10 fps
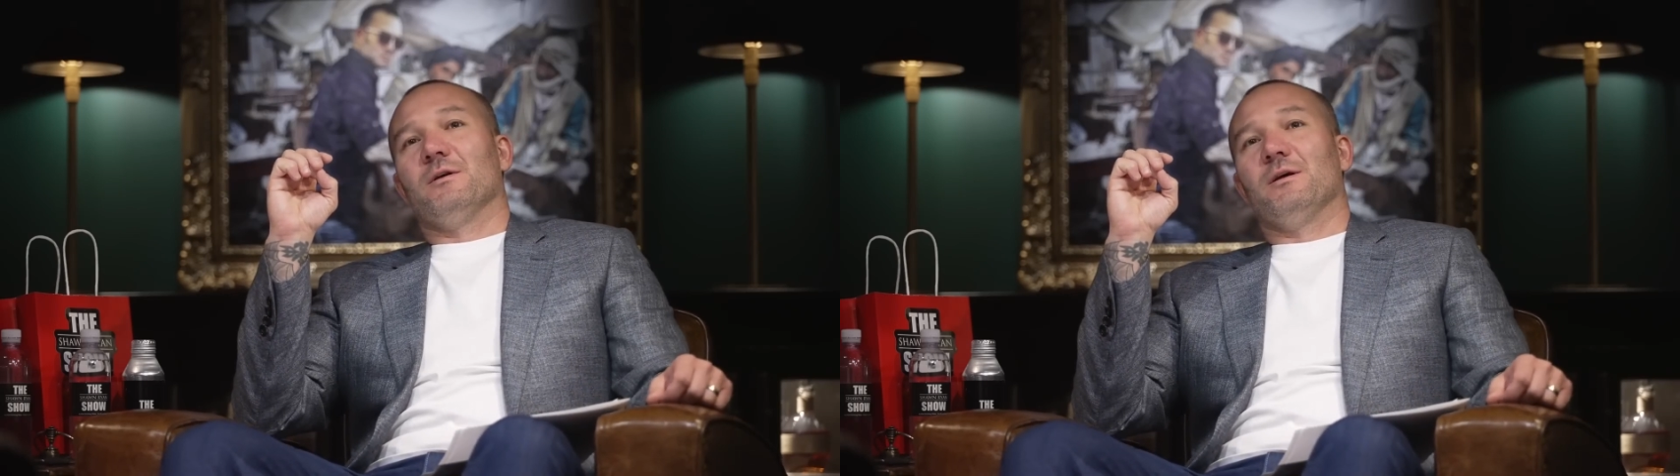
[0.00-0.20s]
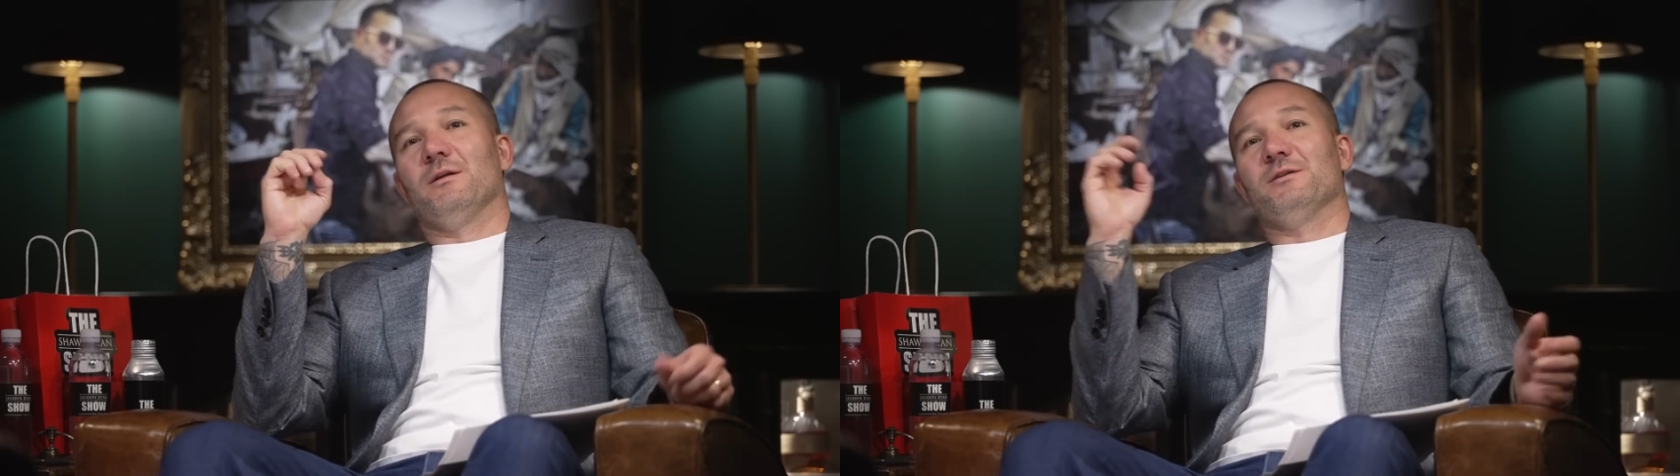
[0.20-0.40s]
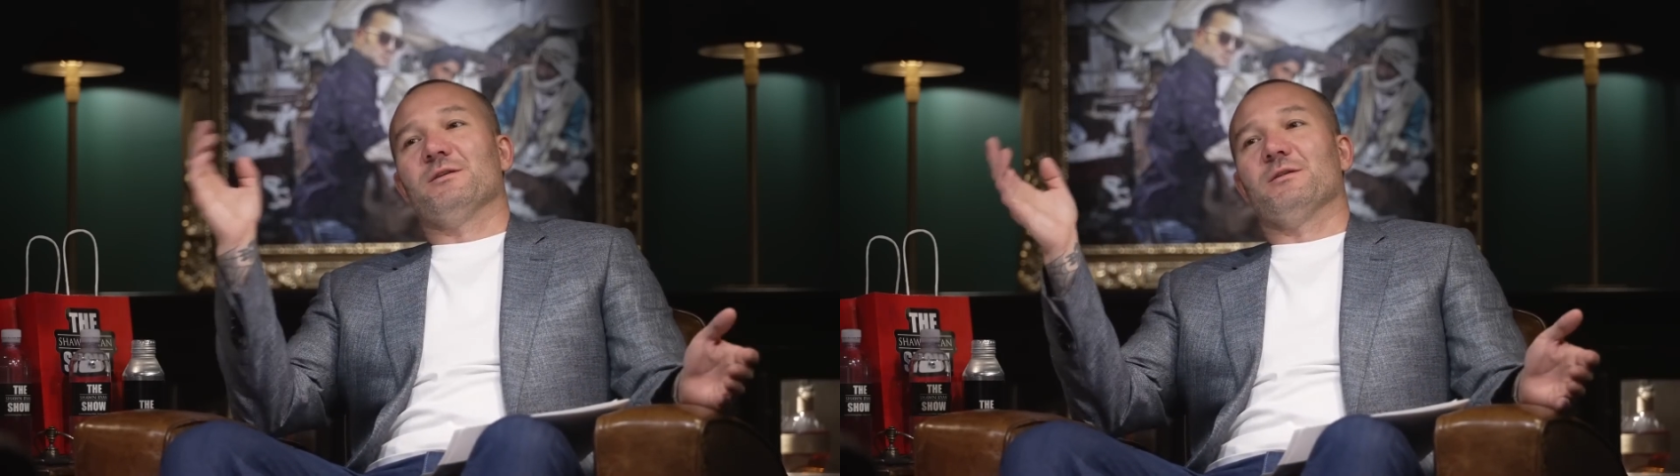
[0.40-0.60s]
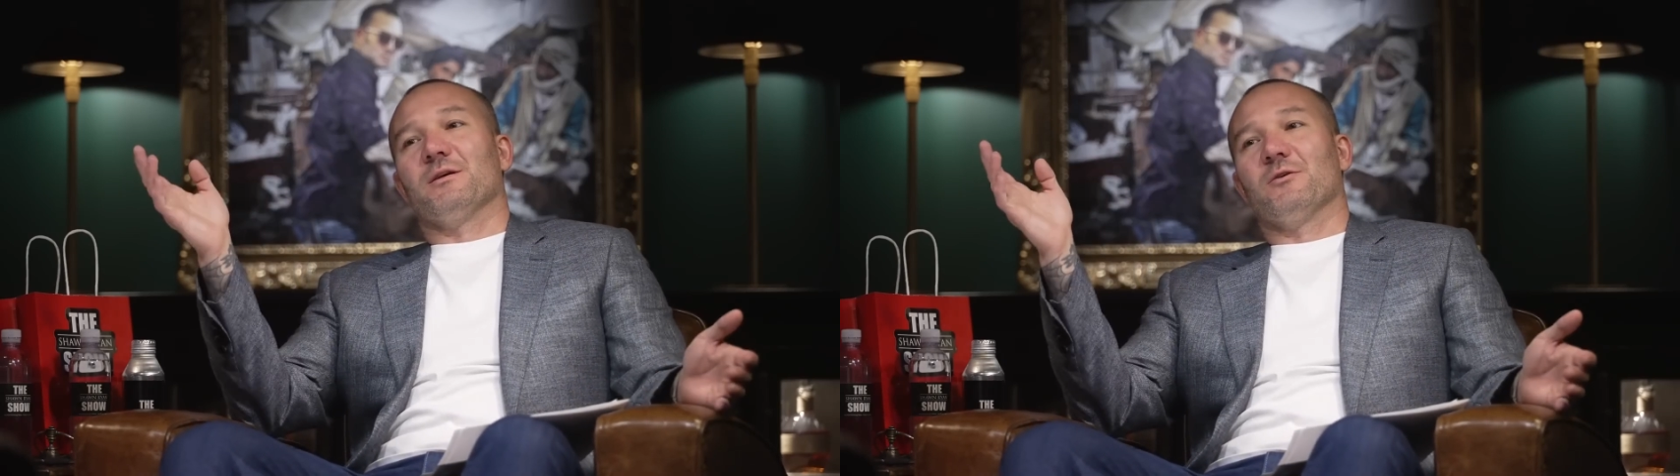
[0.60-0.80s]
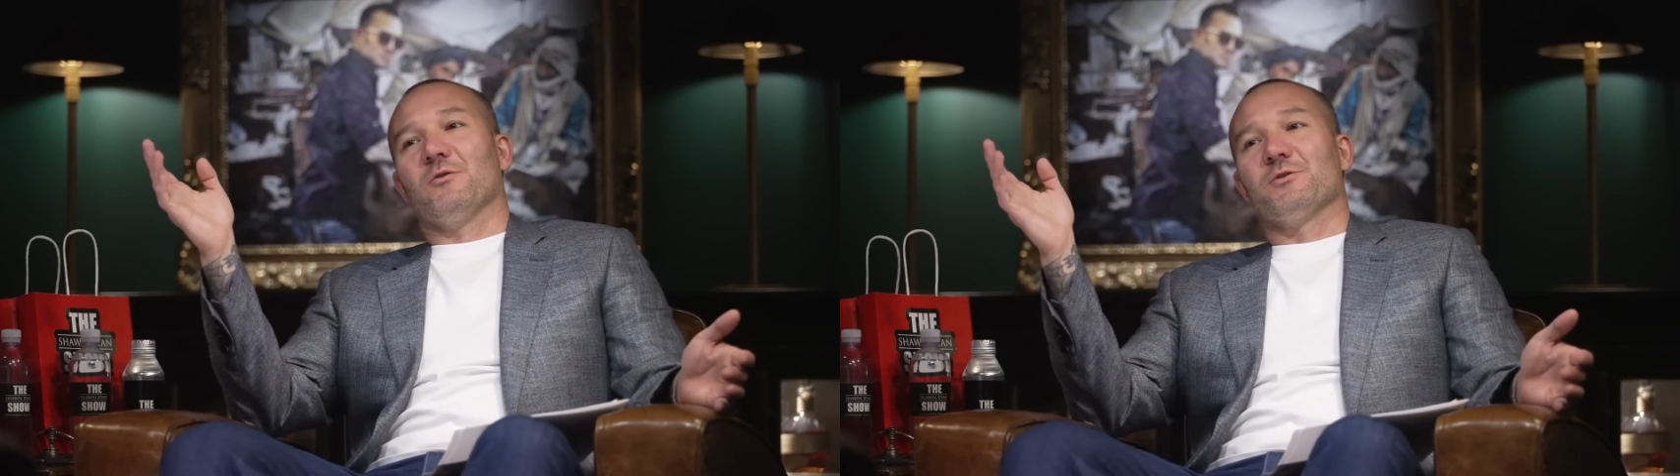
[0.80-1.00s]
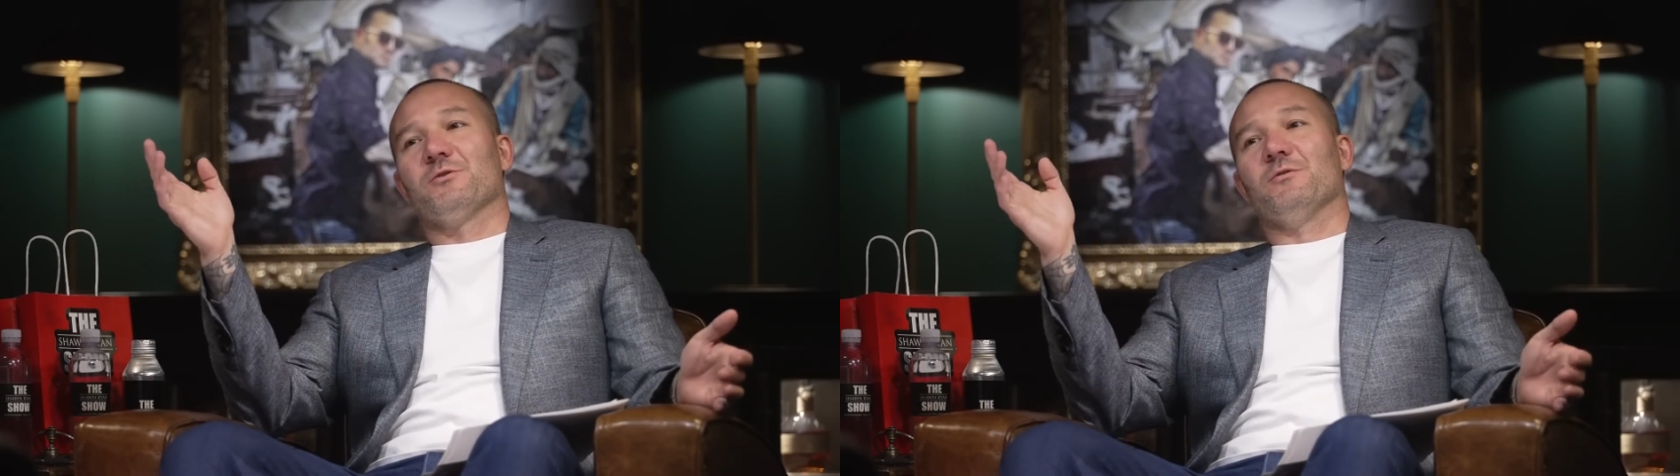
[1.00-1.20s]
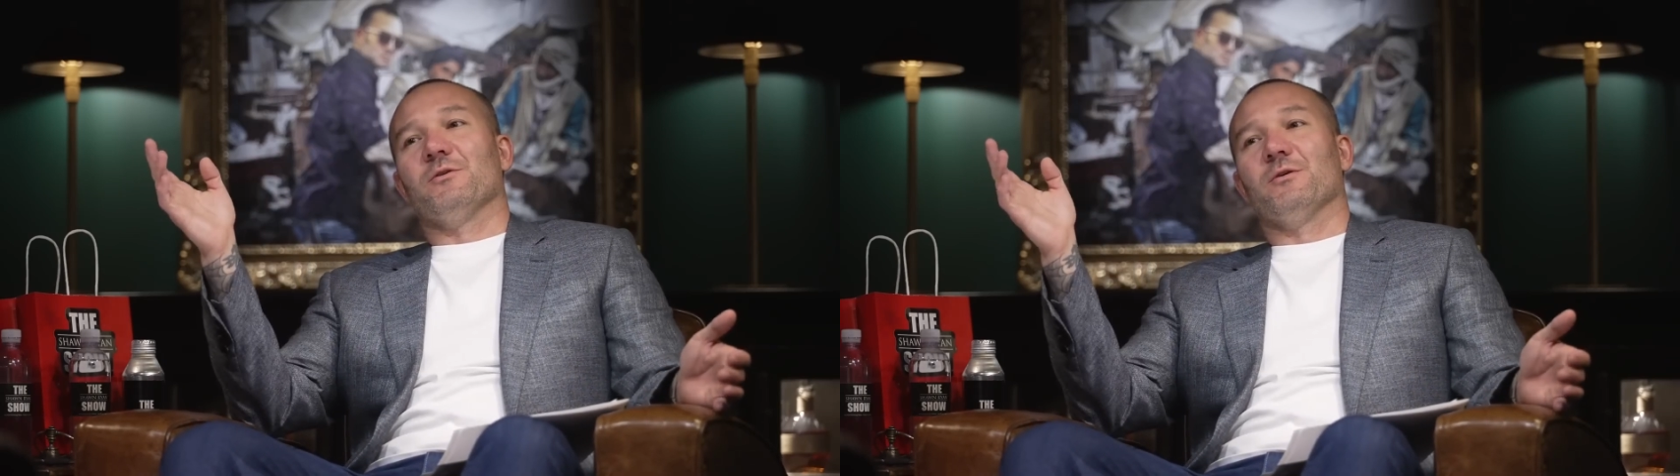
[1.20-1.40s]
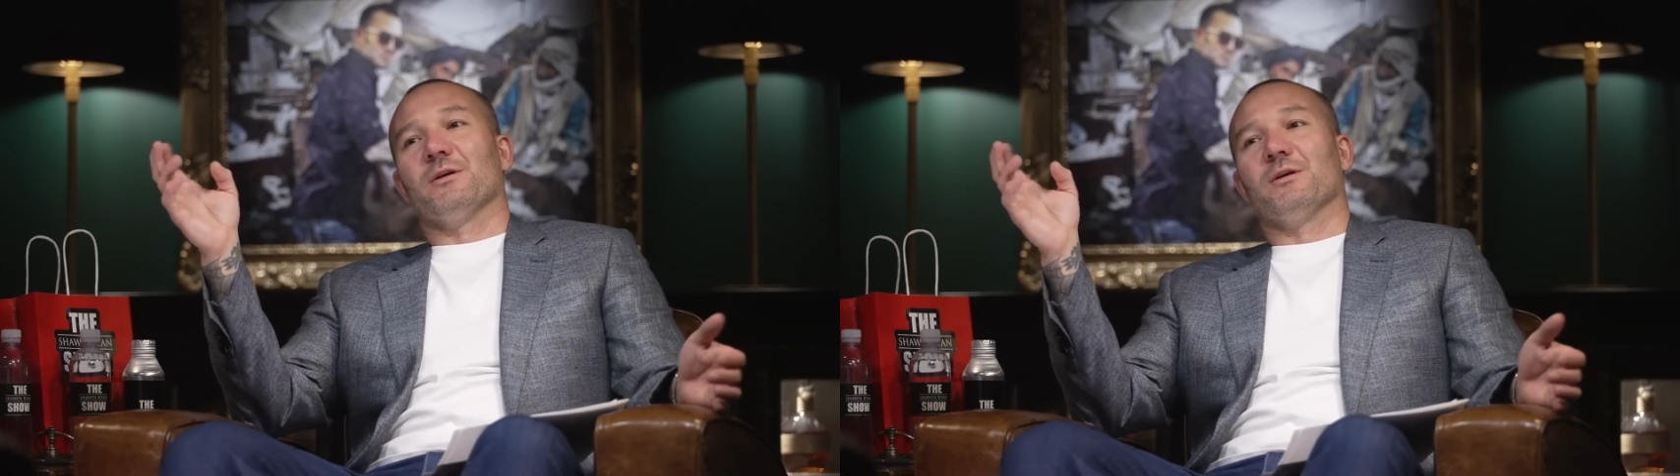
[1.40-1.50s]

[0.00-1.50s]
at least at the congressional hearing,